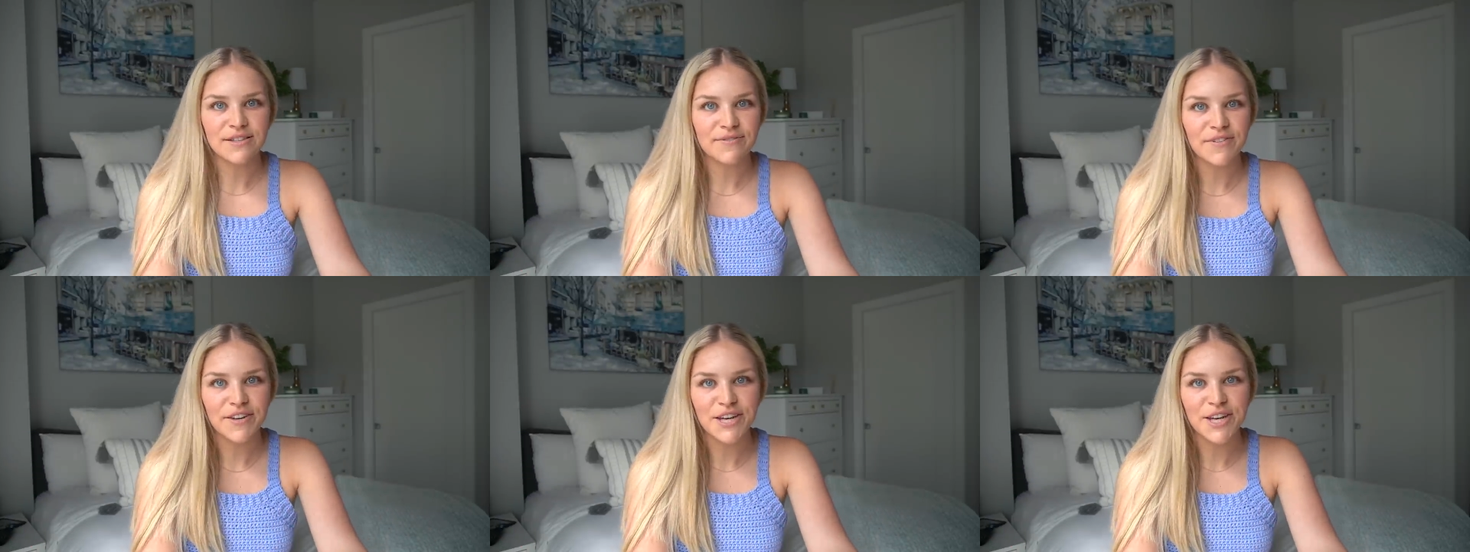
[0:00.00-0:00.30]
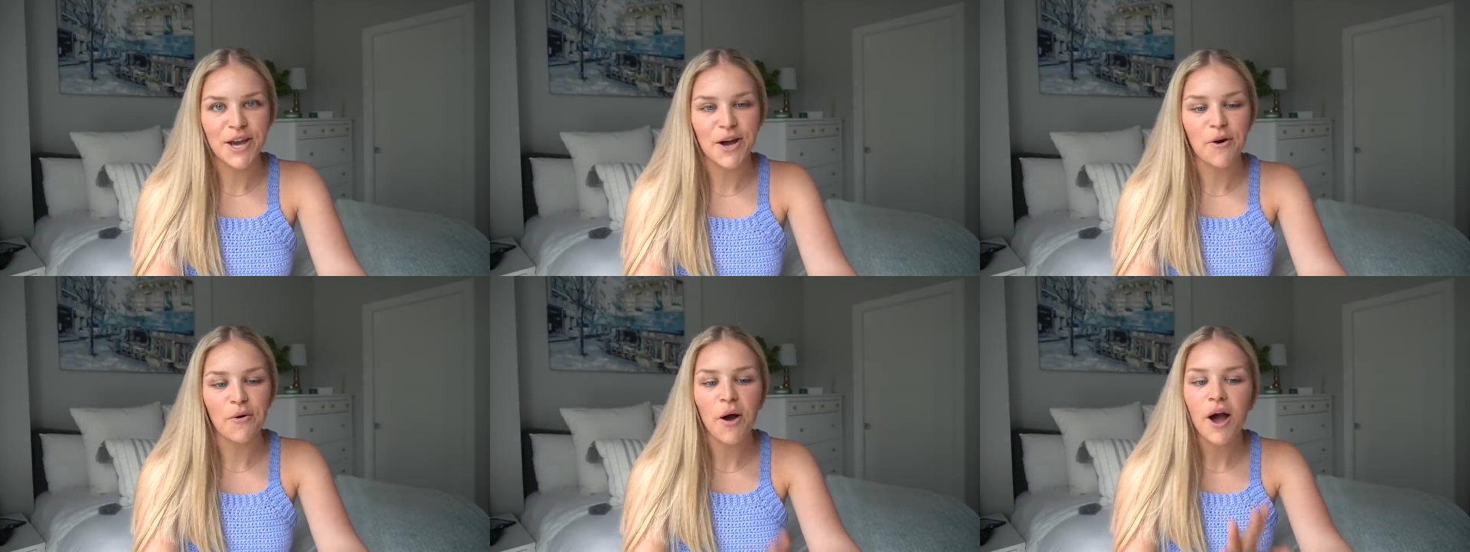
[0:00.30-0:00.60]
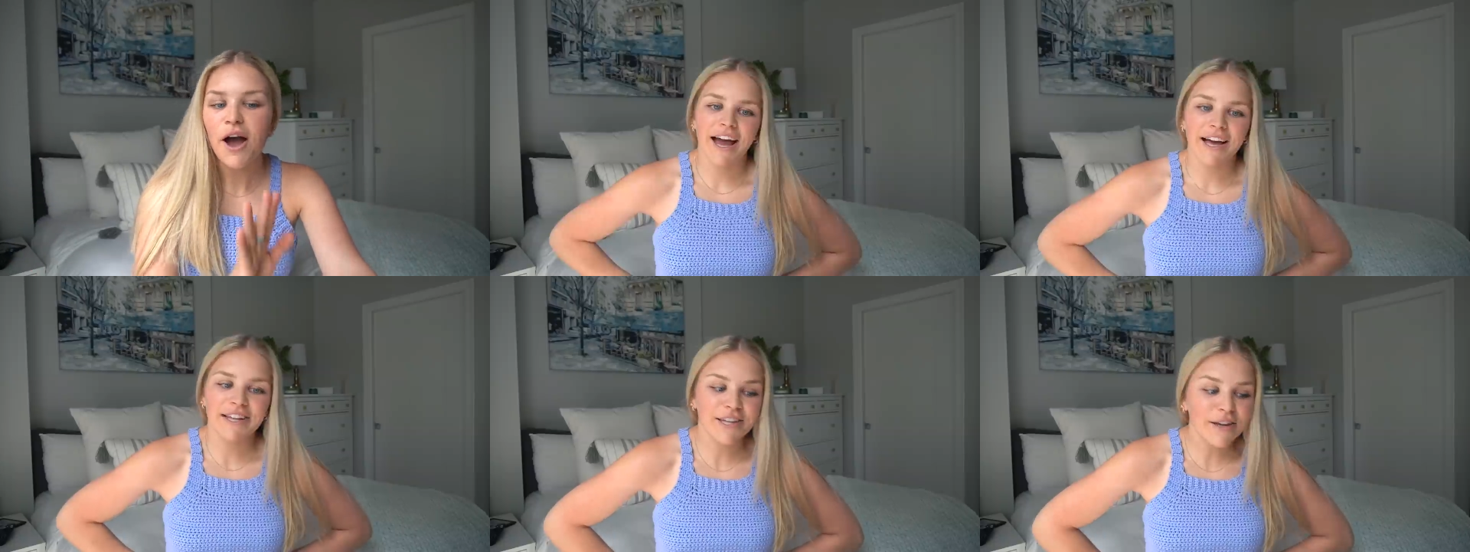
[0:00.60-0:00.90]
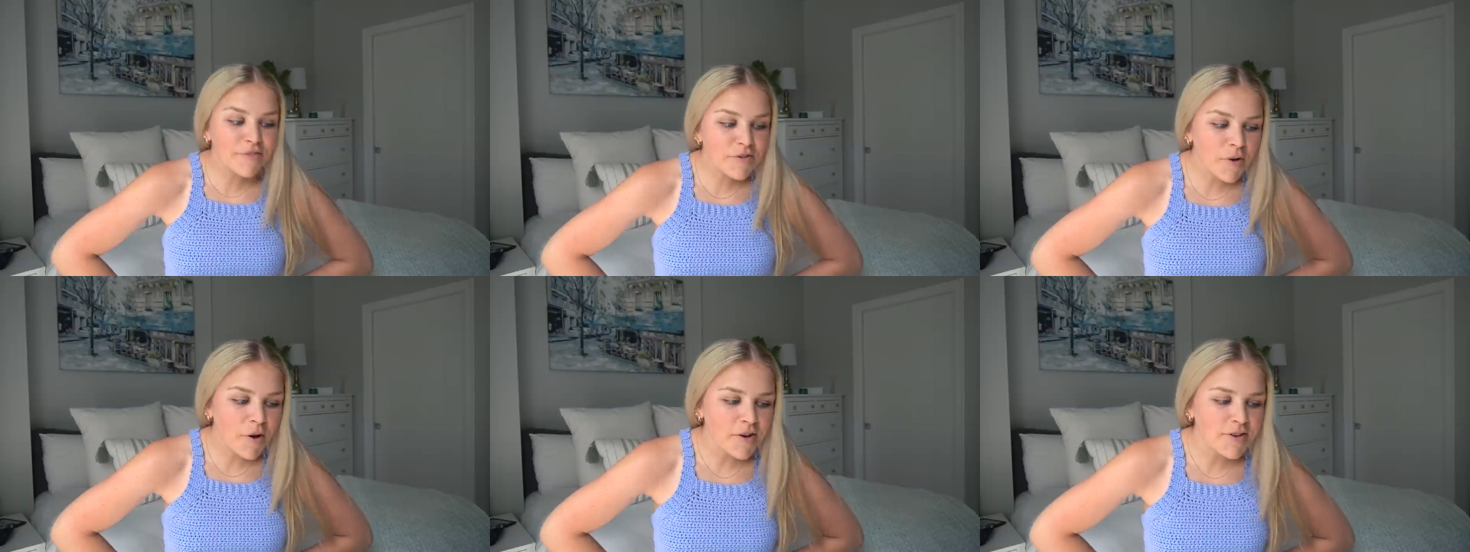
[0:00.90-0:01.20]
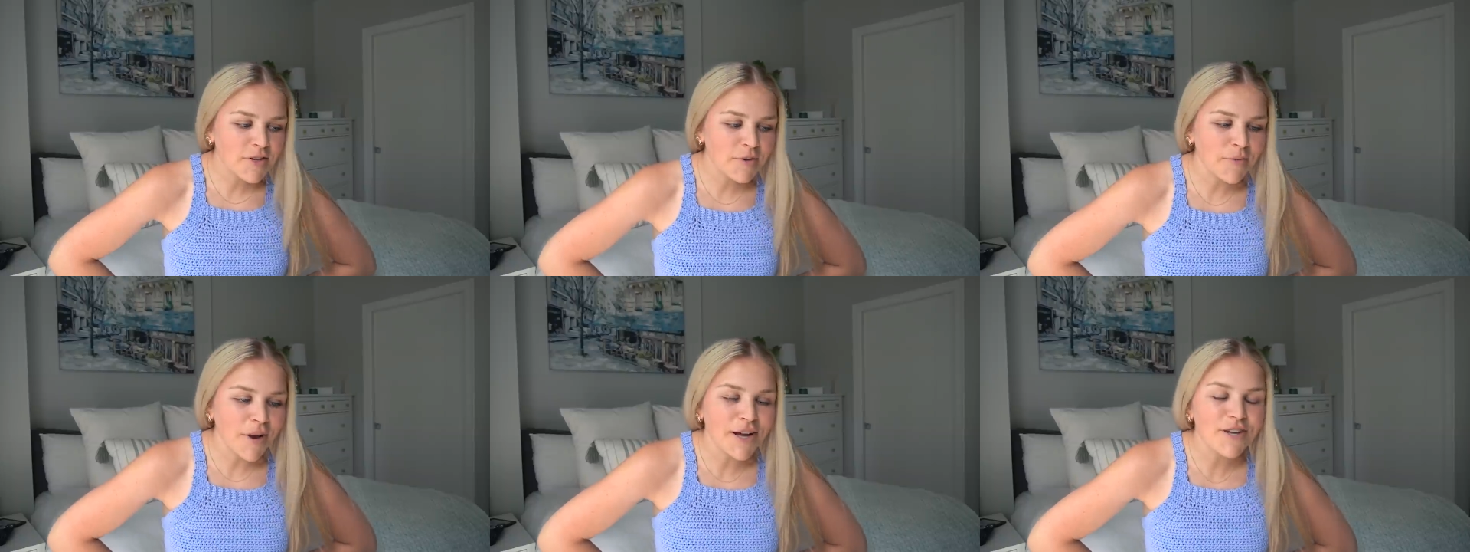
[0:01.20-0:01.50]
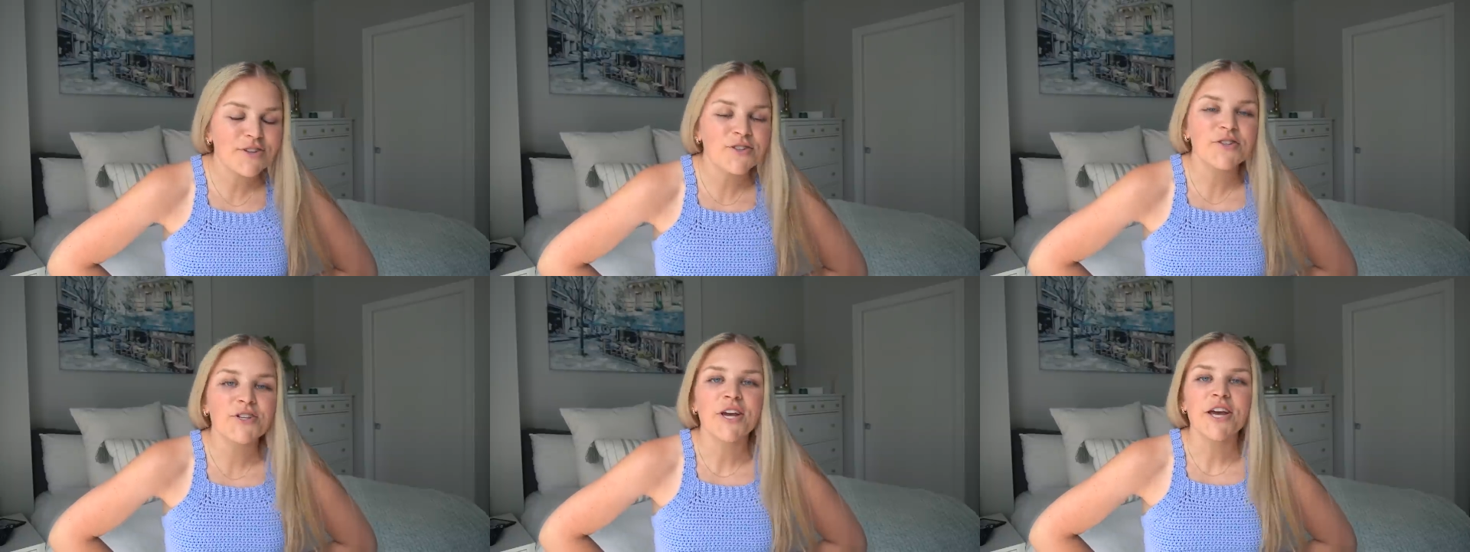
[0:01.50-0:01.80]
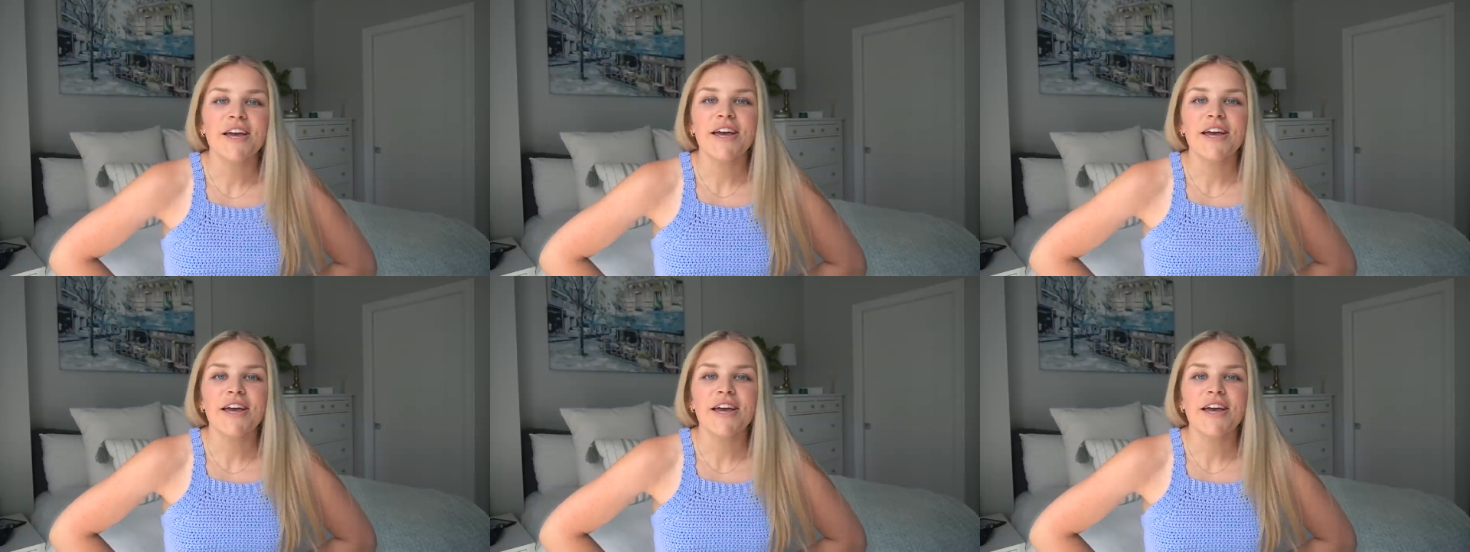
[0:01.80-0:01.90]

video. I love you all so much.